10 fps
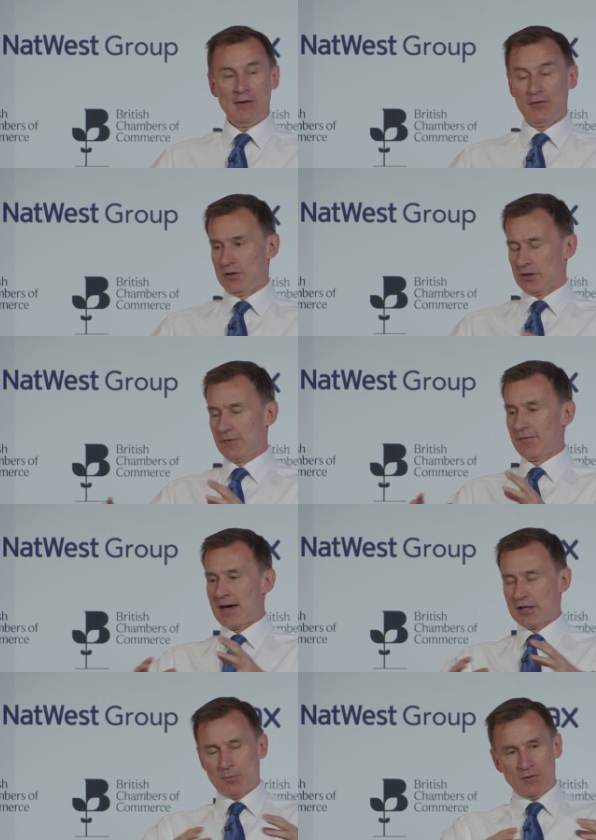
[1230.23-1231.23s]
if you look at the
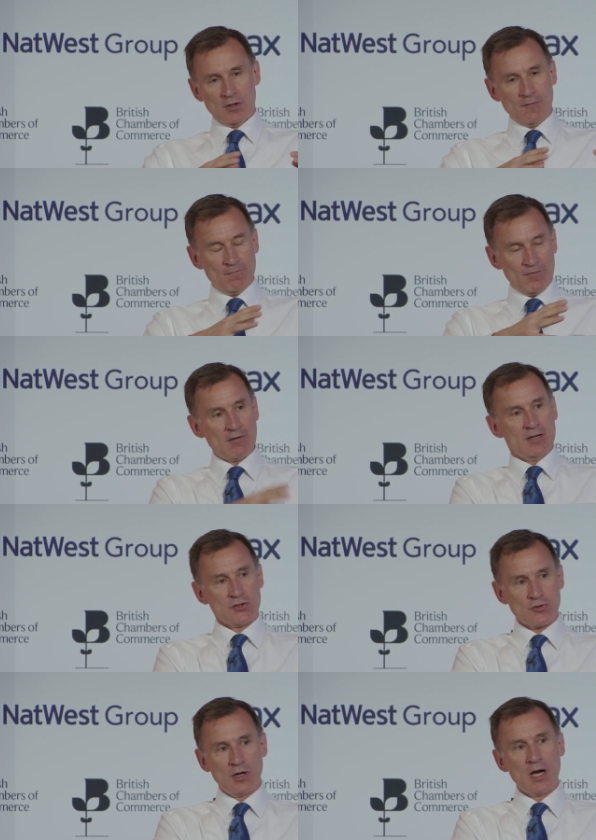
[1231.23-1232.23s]
fact that we've got a very
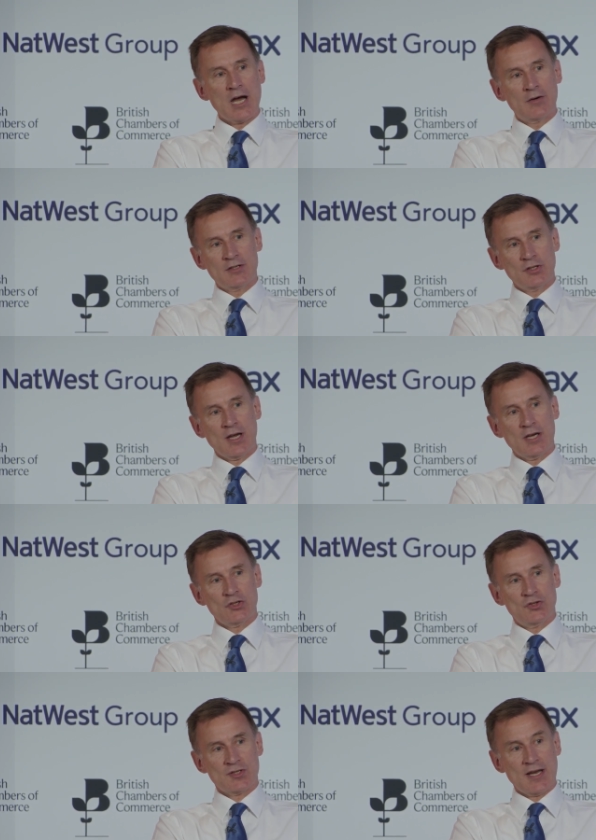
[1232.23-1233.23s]
strong higher
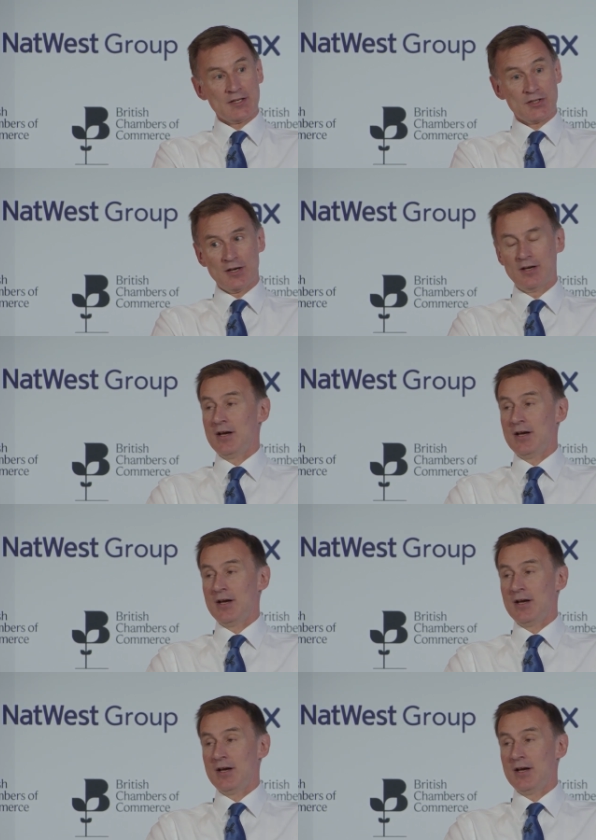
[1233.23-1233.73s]
education sector,